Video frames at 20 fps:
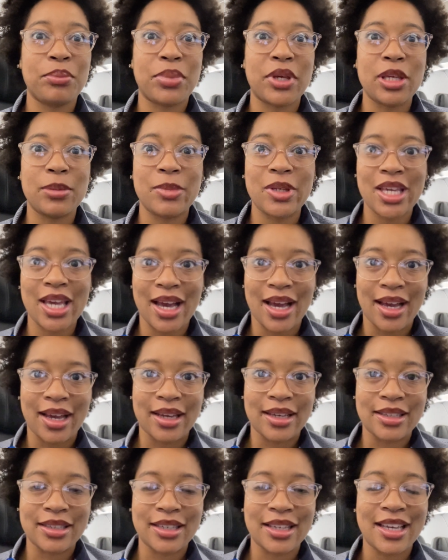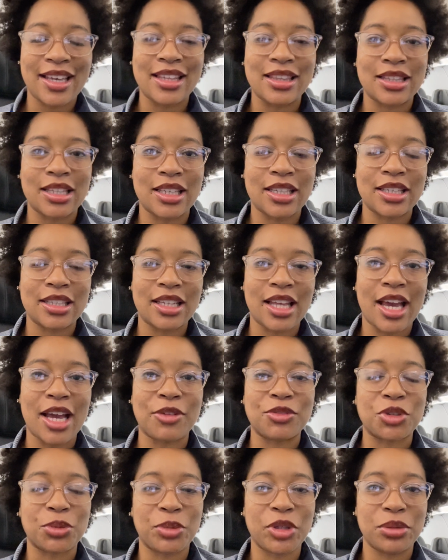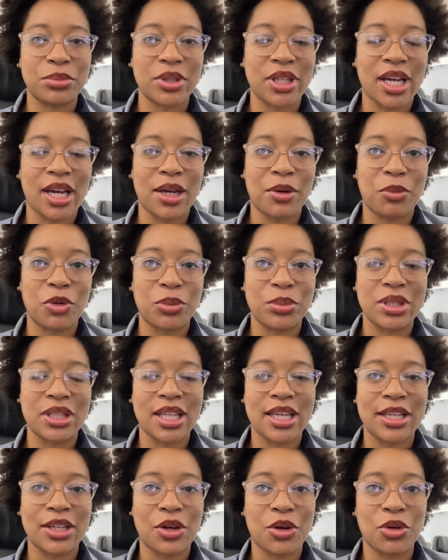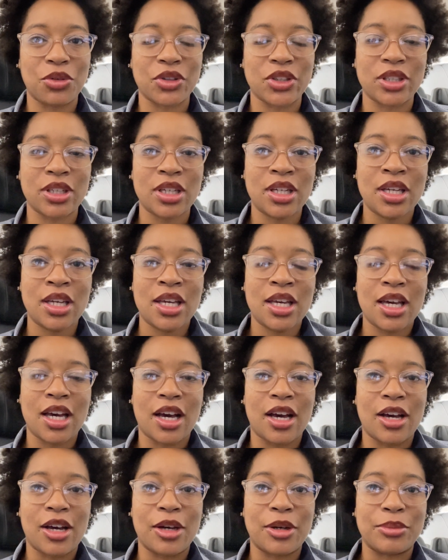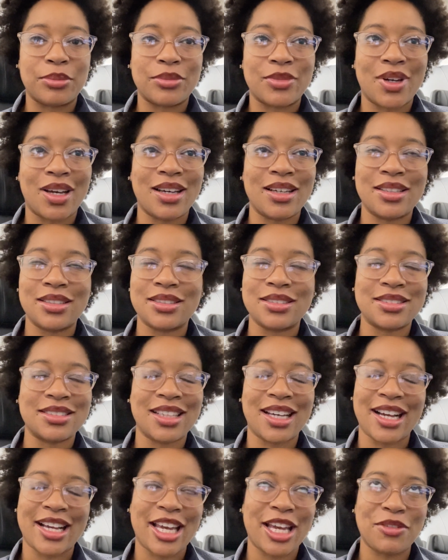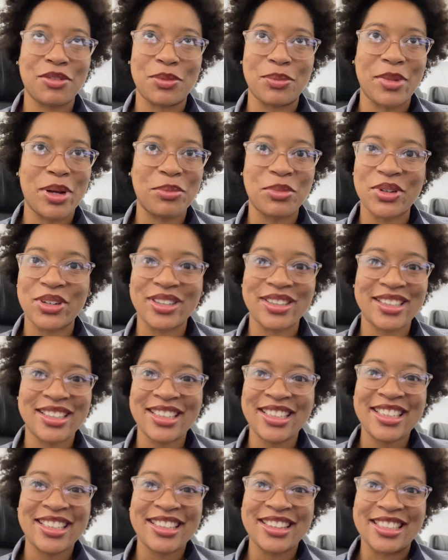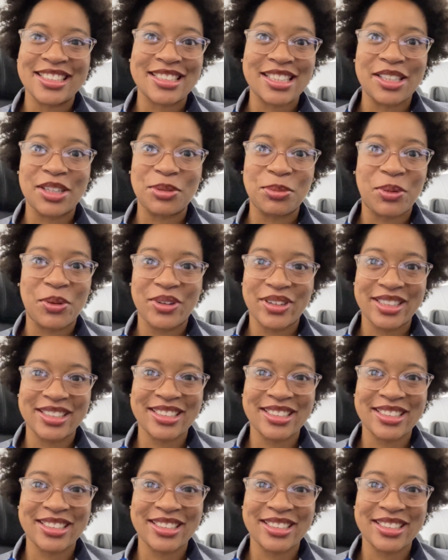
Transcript: PBI and then after PBI we'll be laying over. Um, I can't remember this airport.